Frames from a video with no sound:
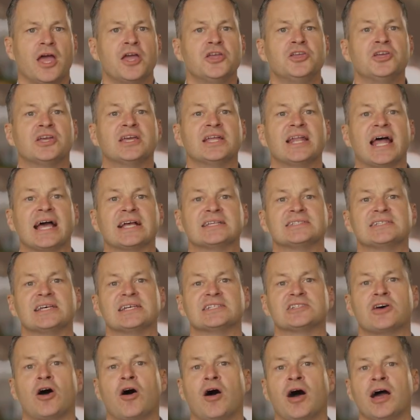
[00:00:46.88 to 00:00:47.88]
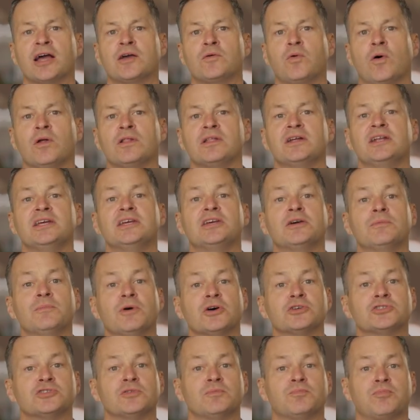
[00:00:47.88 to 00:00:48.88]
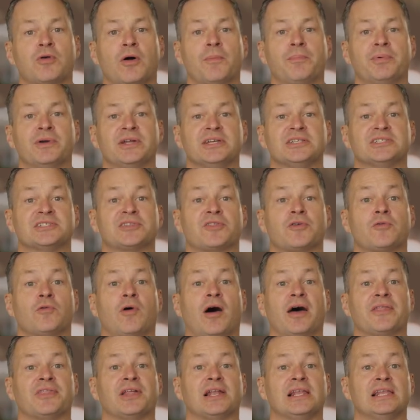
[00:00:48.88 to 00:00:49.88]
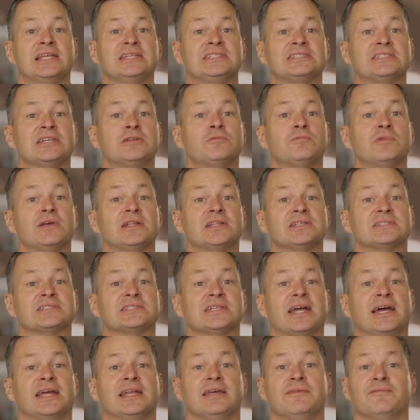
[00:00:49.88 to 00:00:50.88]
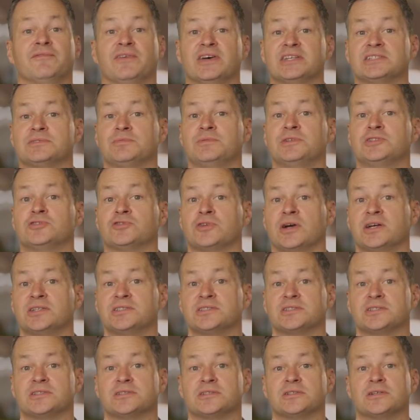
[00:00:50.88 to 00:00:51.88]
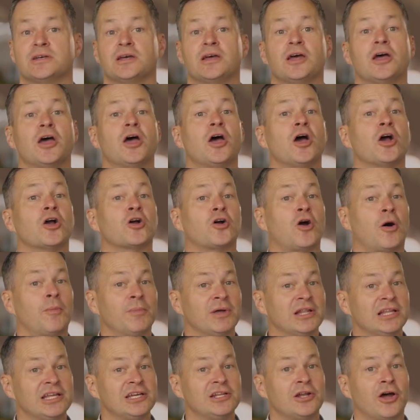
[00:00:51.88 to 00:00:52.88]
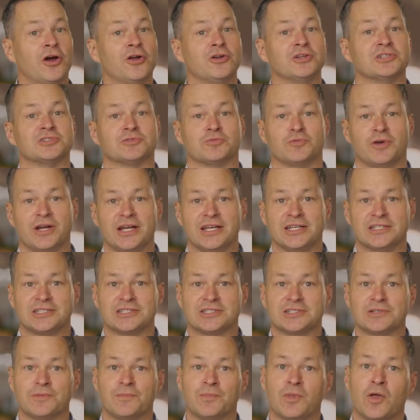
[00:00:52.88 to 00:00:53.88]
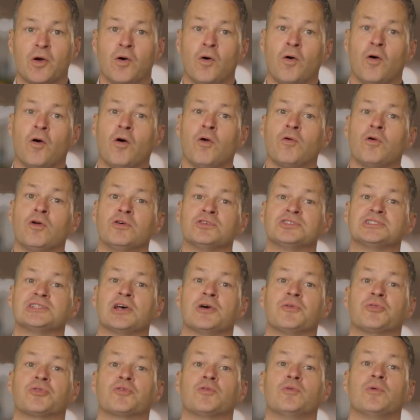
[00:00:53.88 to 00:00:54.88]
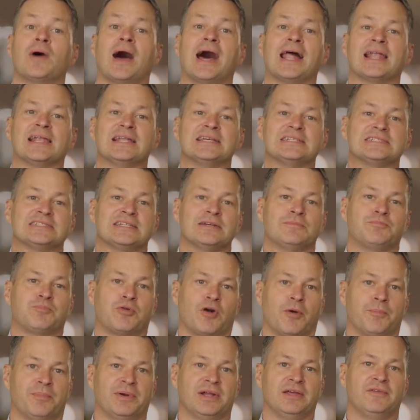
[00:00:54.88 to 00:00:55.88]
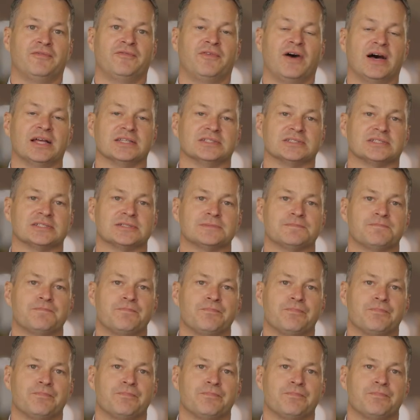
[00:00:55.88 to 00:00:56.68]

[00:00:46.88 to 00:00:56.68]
You can access high-quality commercial properties through either listed real estate investment trusts, commonly known as REITs, or also through unlisted property funds.